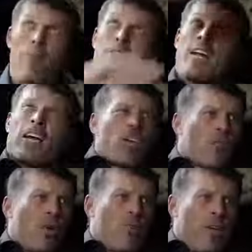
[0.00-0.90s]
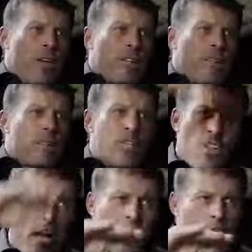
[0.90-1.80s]
It's not going to grow big, but it's
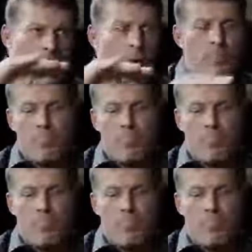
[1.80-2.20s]
not going to drop.